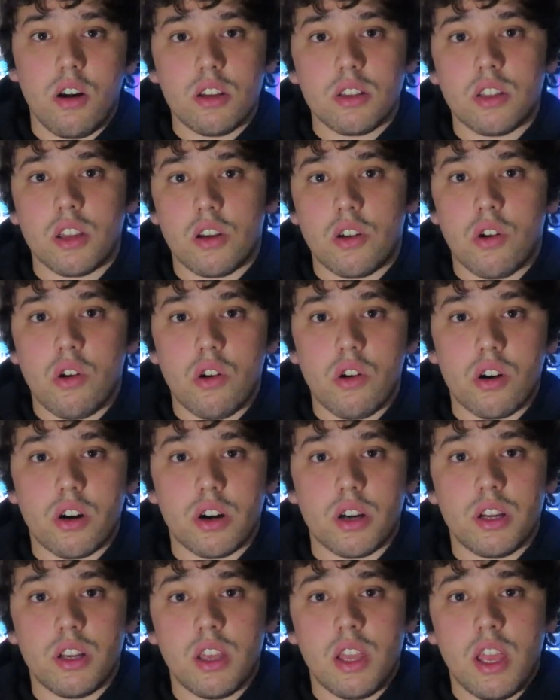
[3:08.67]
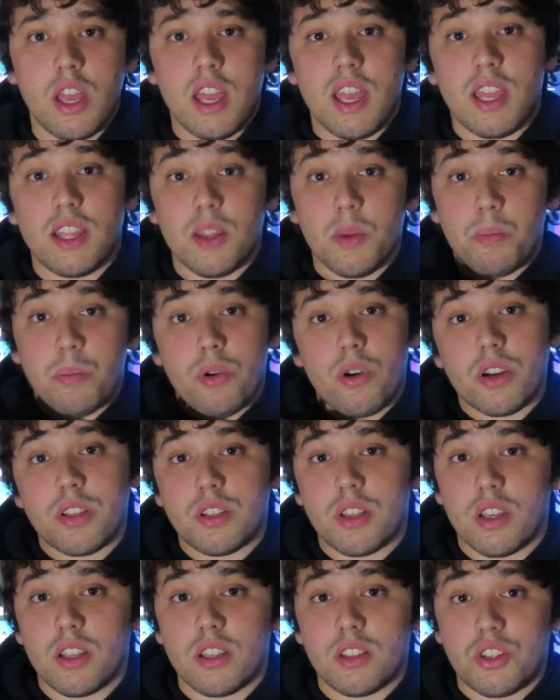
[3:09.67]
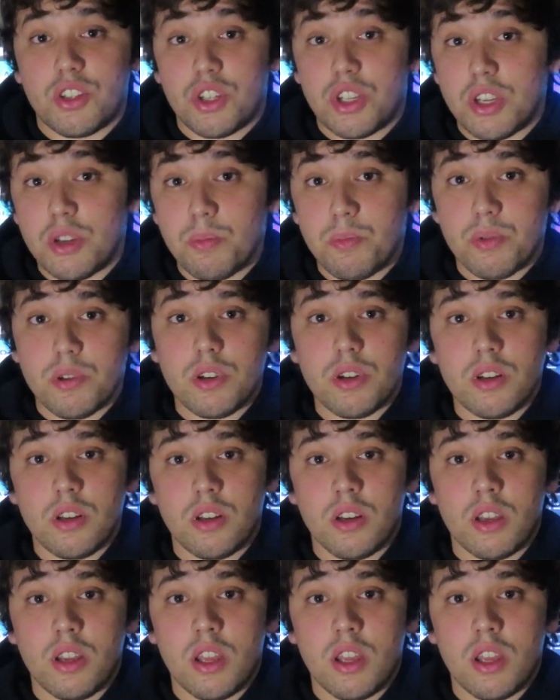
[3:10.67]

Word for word: on the car and the parts are cheaper,